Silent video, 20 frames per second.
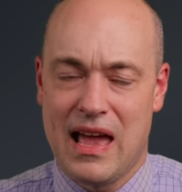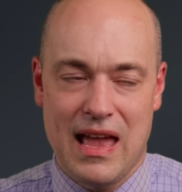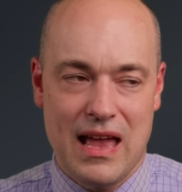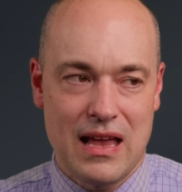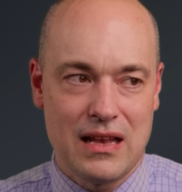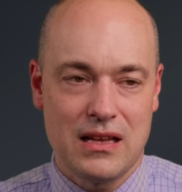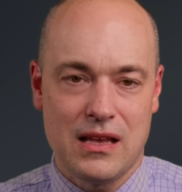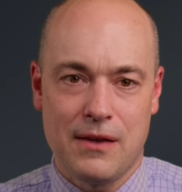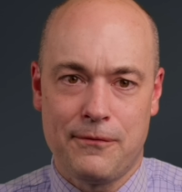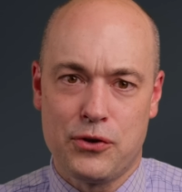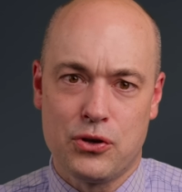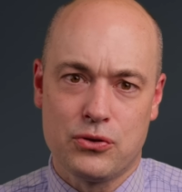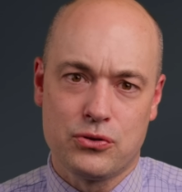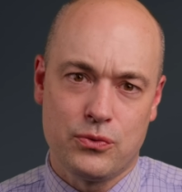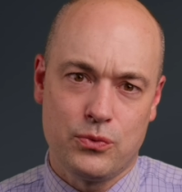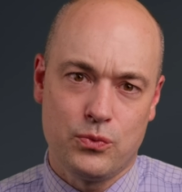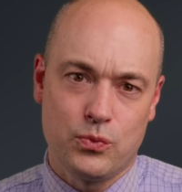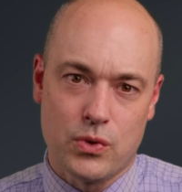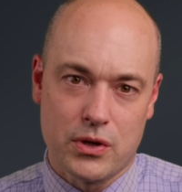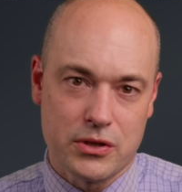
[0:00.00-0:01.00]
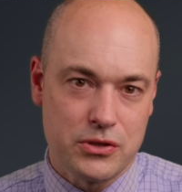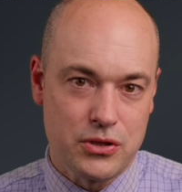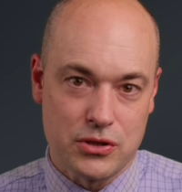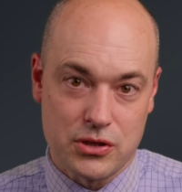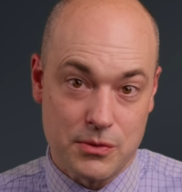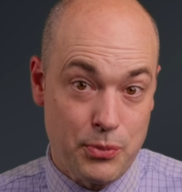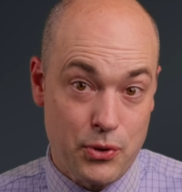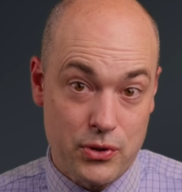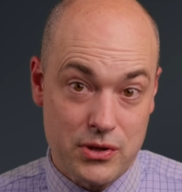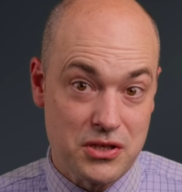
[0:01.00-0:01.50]
And if you want to
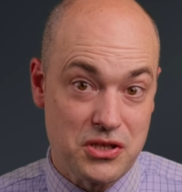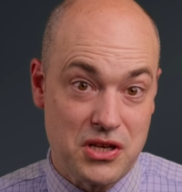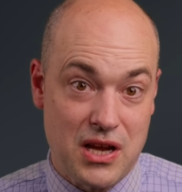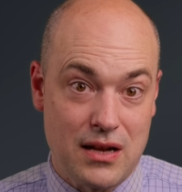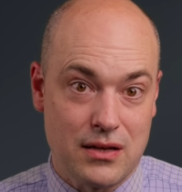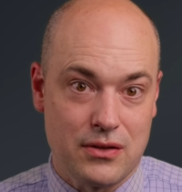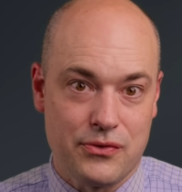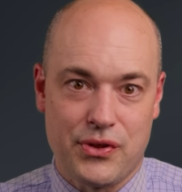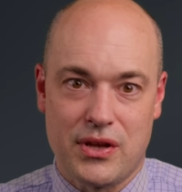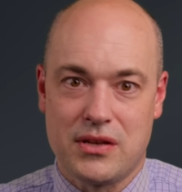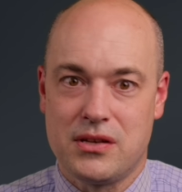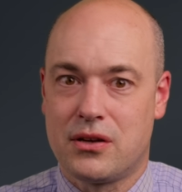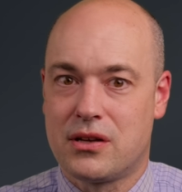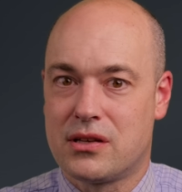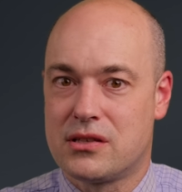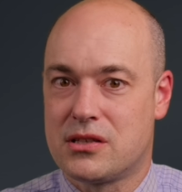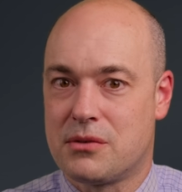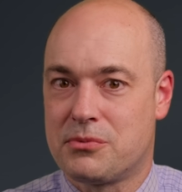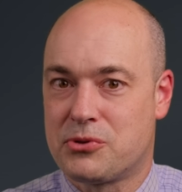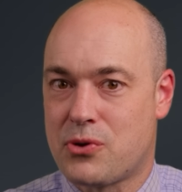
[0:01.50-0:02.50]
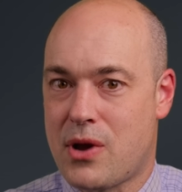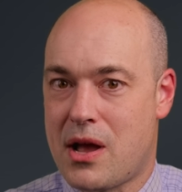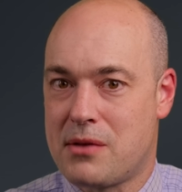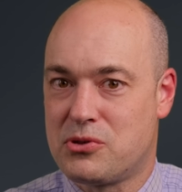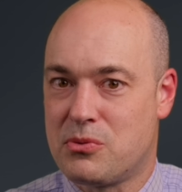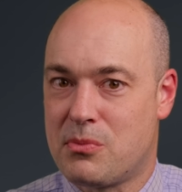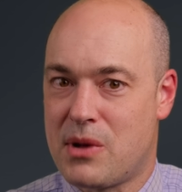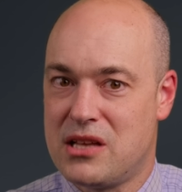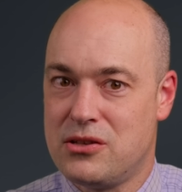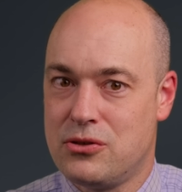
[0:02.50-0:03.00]
support the channel, then you can subscribe
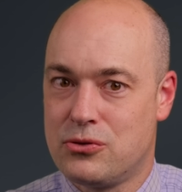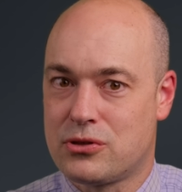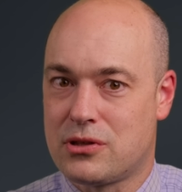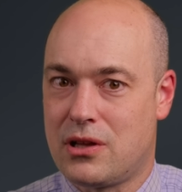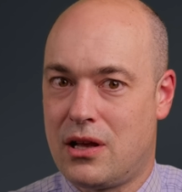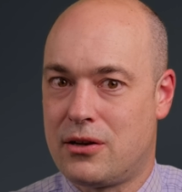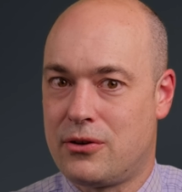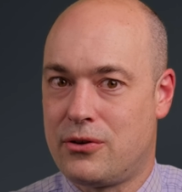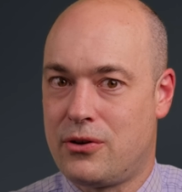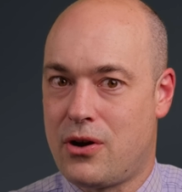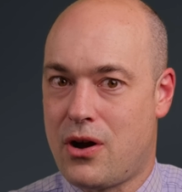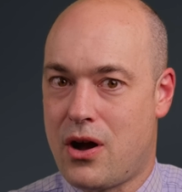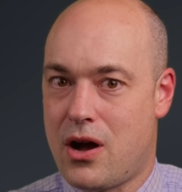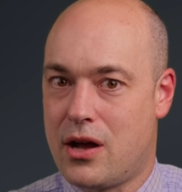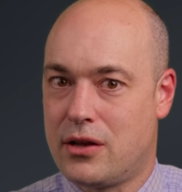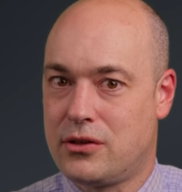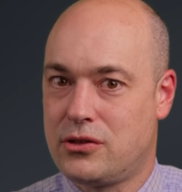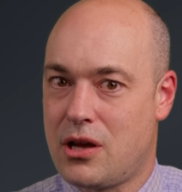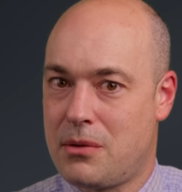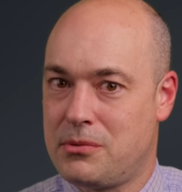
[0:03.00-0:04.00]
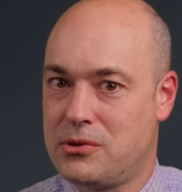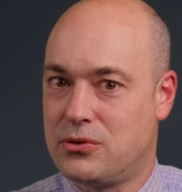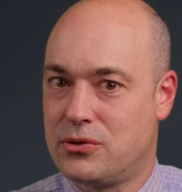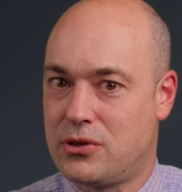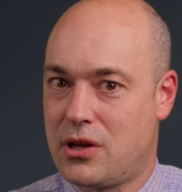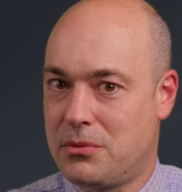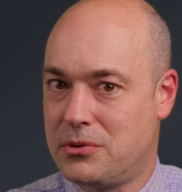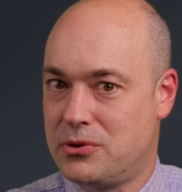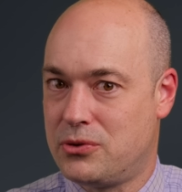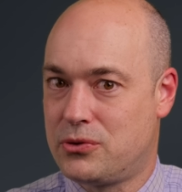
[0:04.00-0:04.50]
to my newsletter on
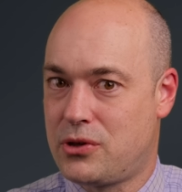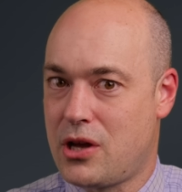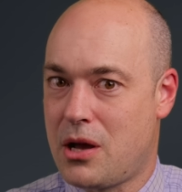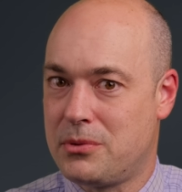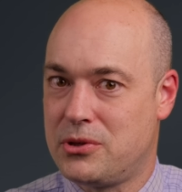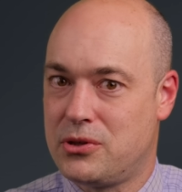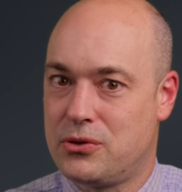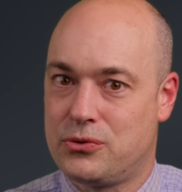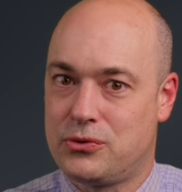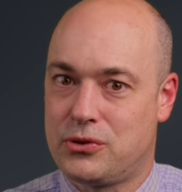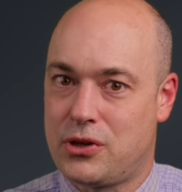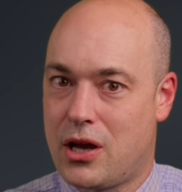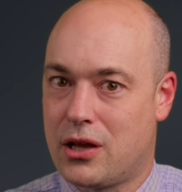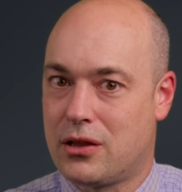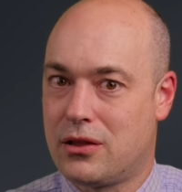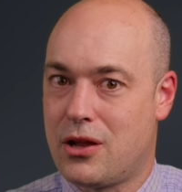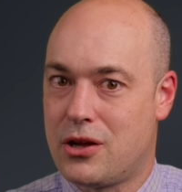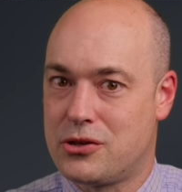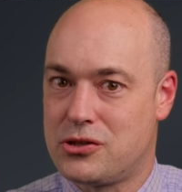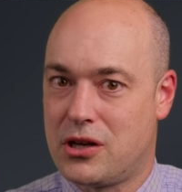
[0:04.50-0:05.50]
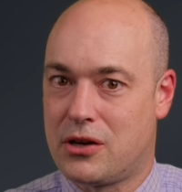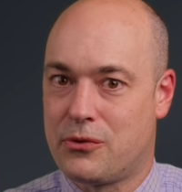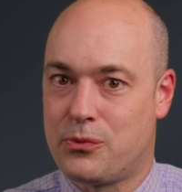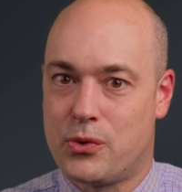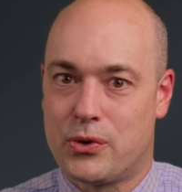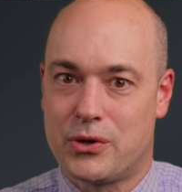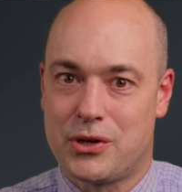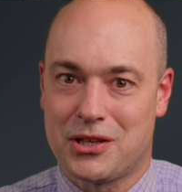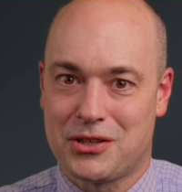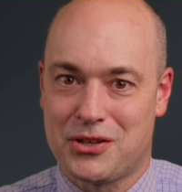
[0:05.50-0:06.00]

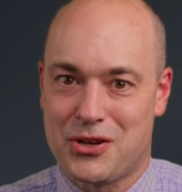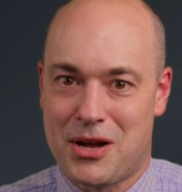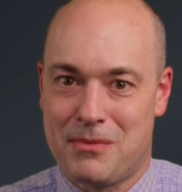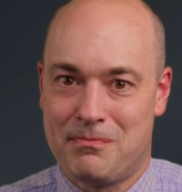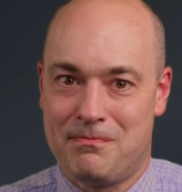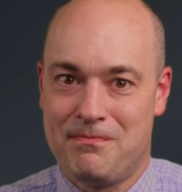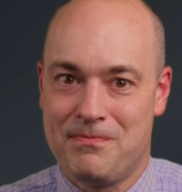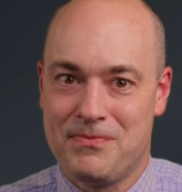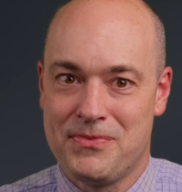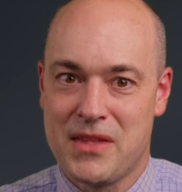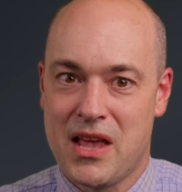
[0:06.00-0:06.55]
www.logicofwar.com.